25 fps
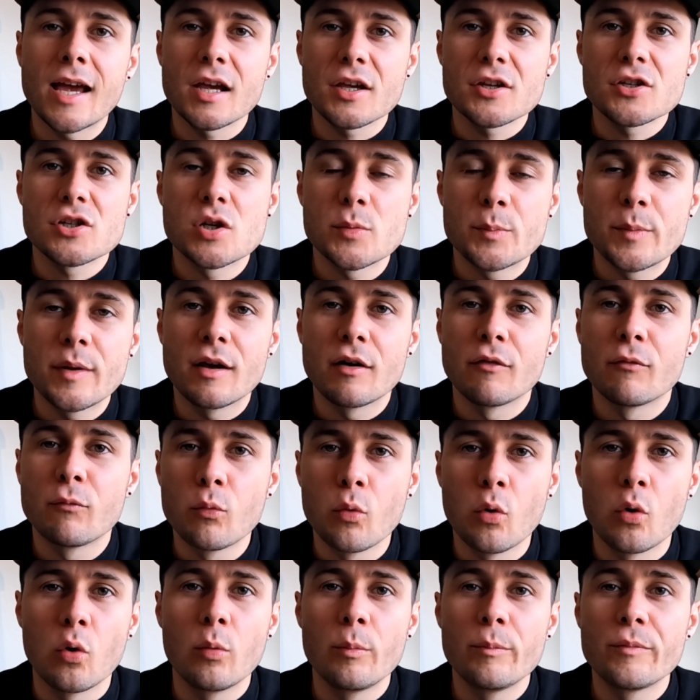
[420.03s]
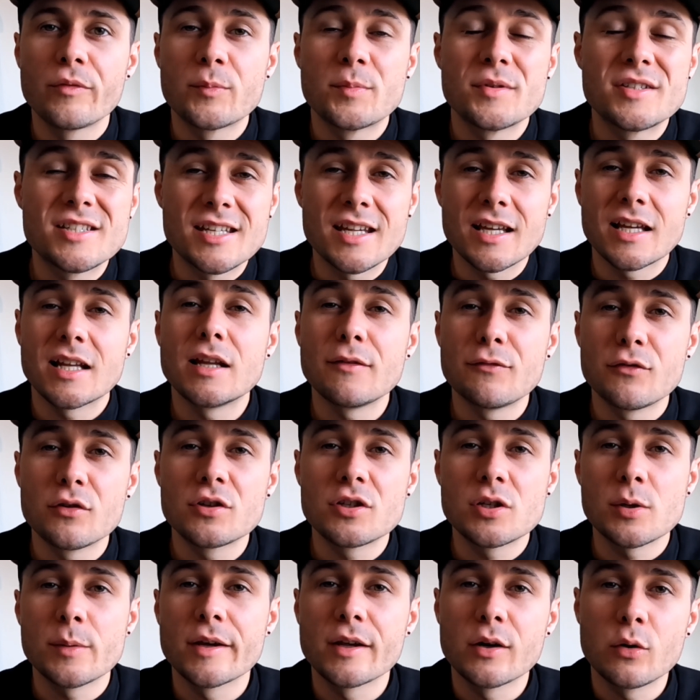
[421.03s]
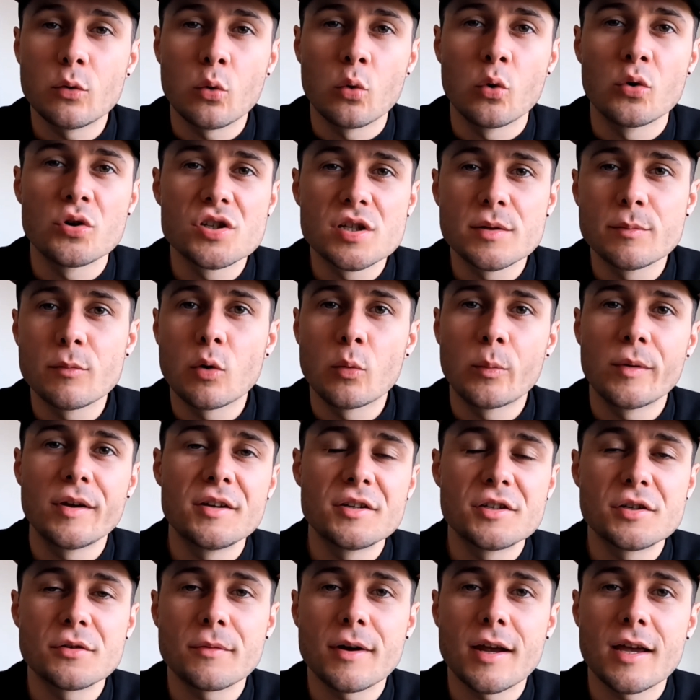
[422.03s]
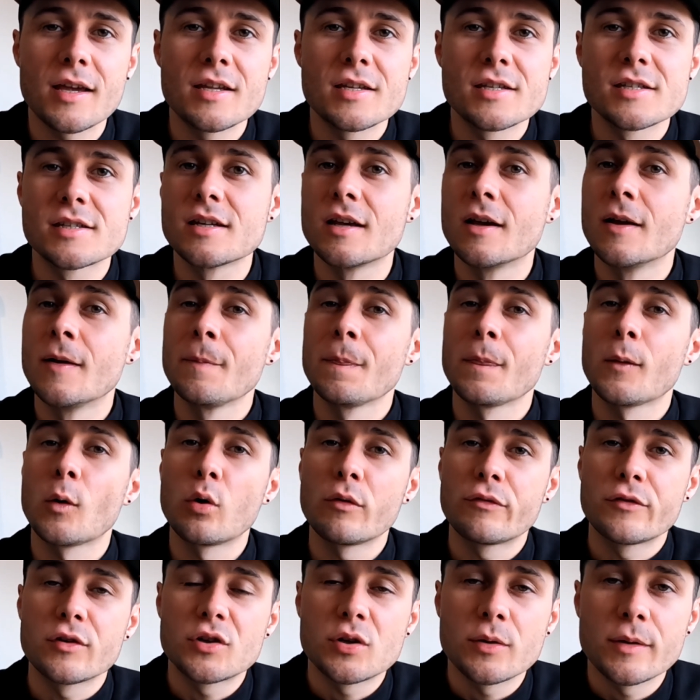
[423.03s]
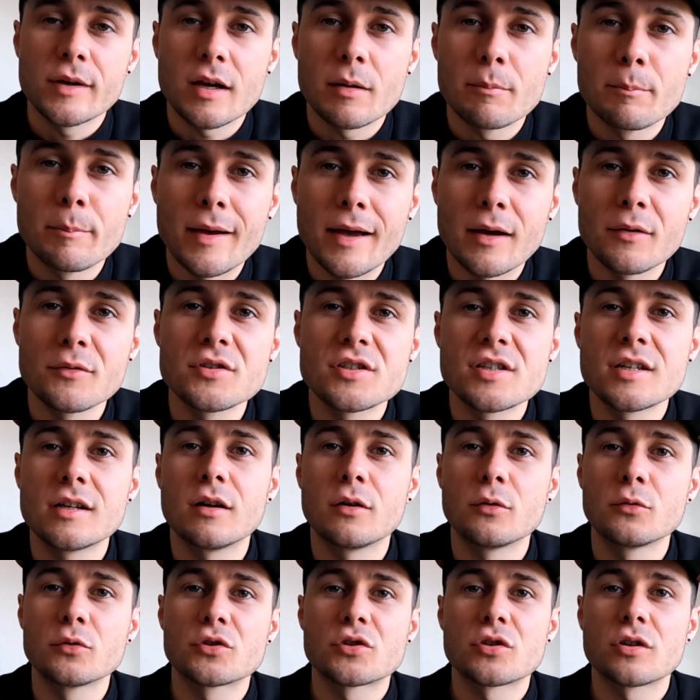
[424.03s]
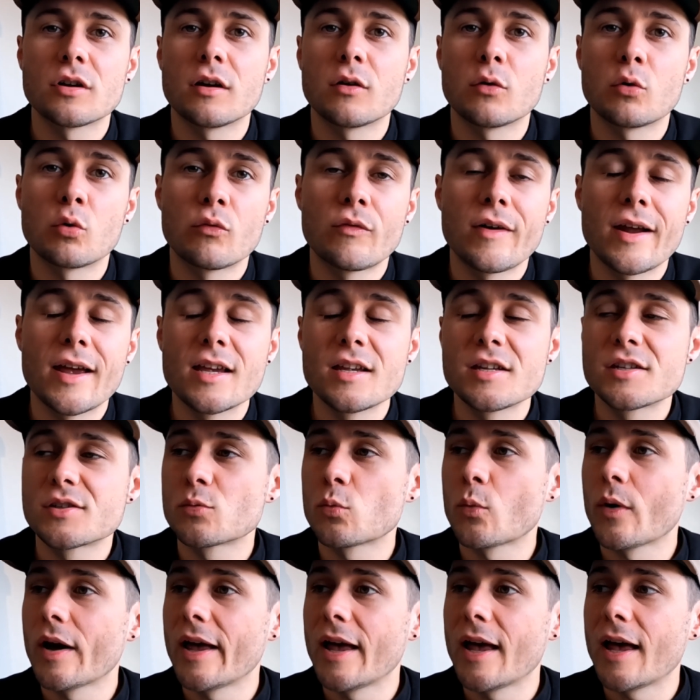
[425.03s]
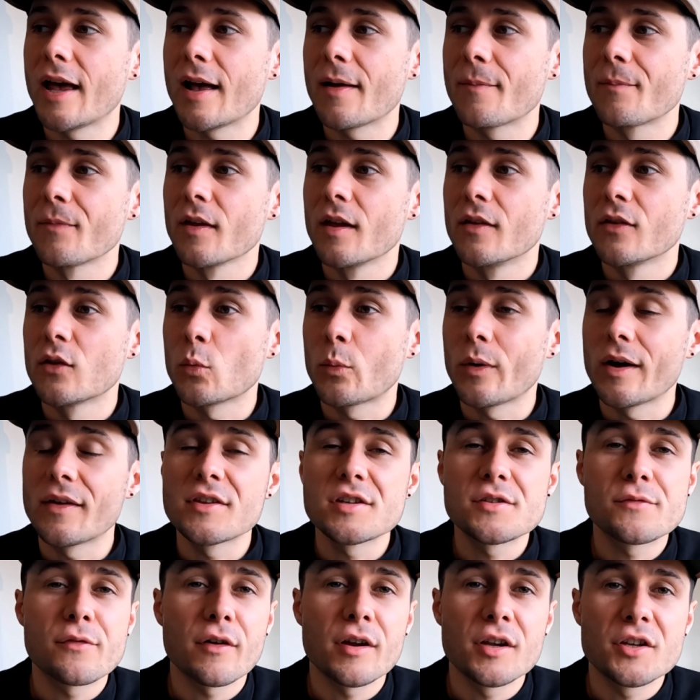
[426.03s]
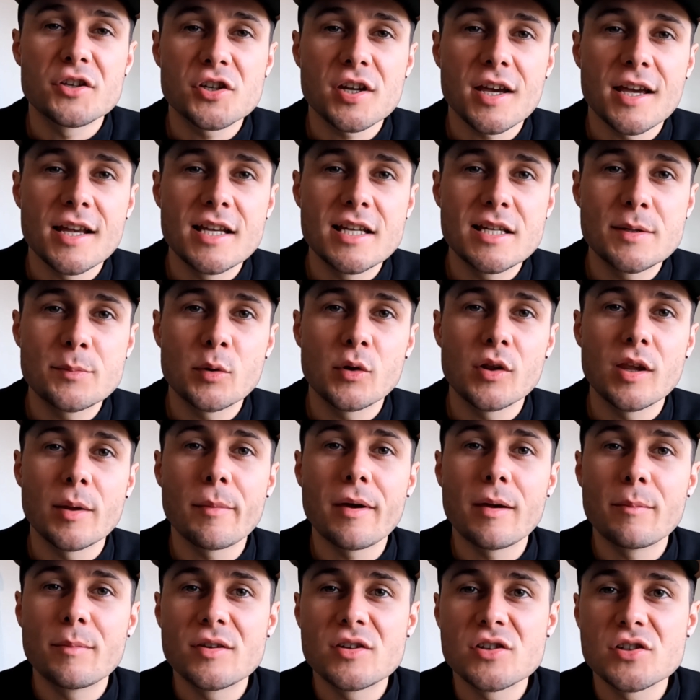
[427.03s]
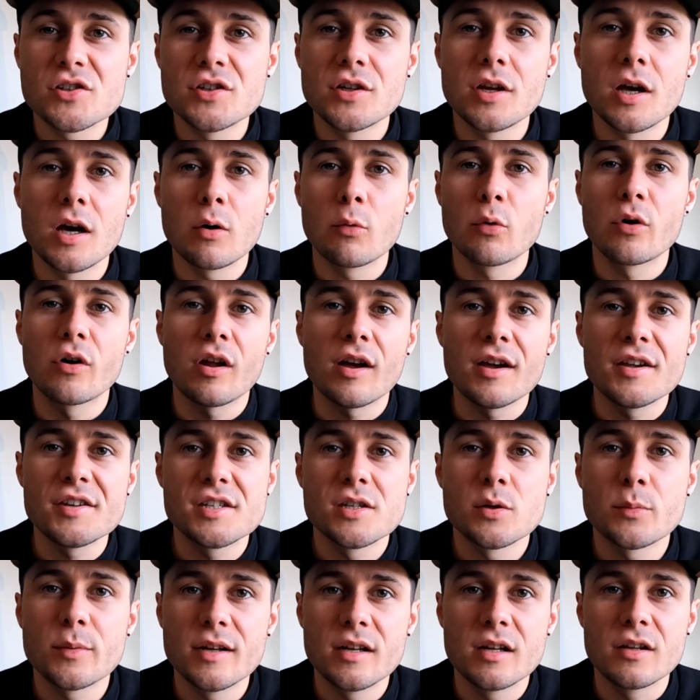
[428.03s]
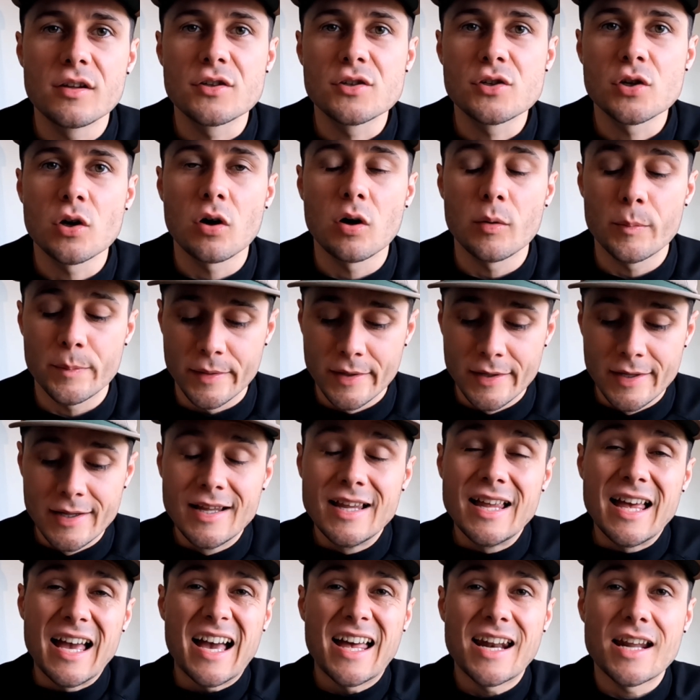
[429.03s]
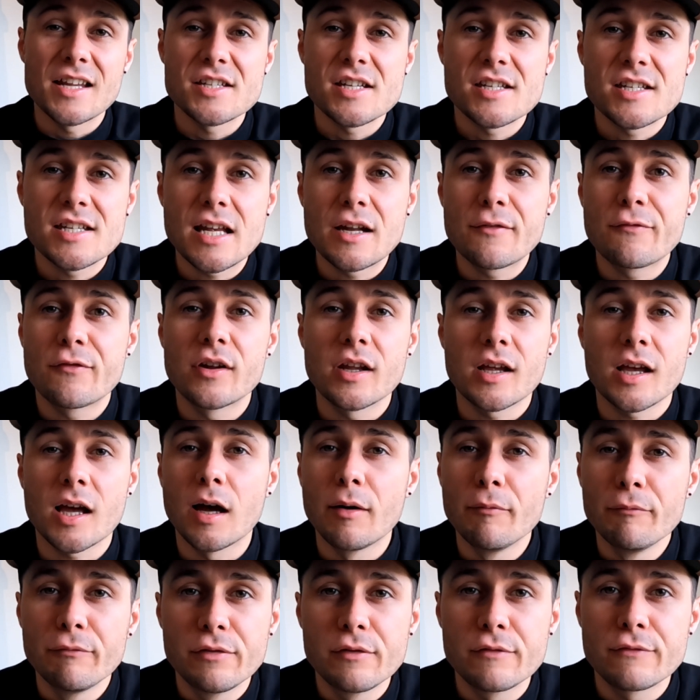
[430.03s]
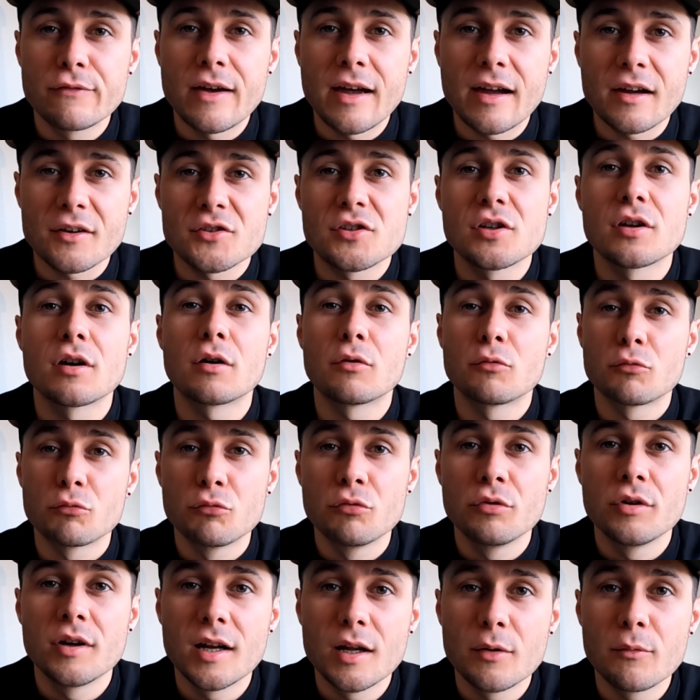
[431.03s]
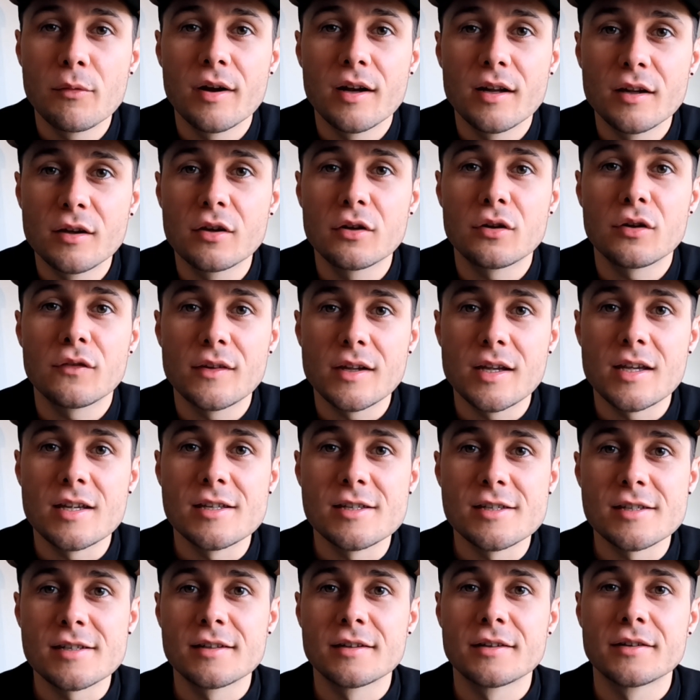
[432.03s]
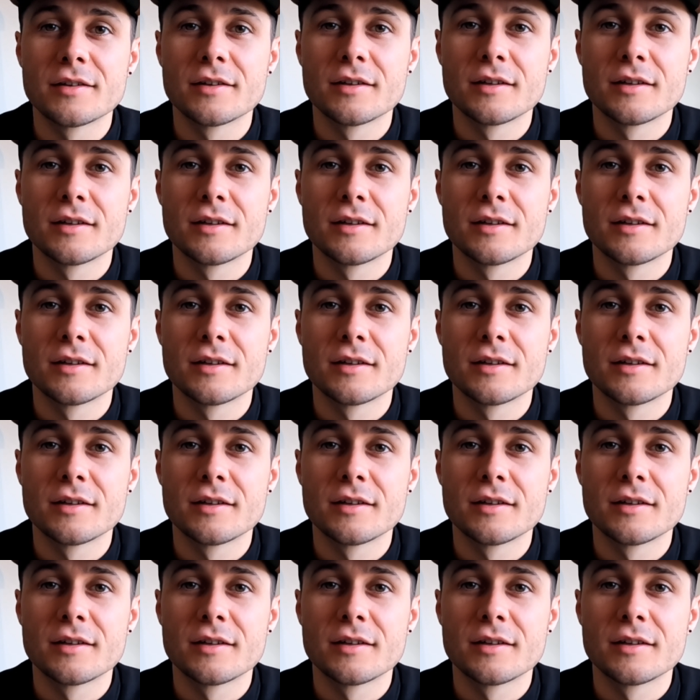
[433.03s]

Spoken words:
extra bit of warmth, particularly if you're doing an autumn or winter race, or if you're doing a mountain ultra or race where the weather's very changeable, there may be snow or an icy wind at the top. And as I said, for the comfort factor, really, really good on these.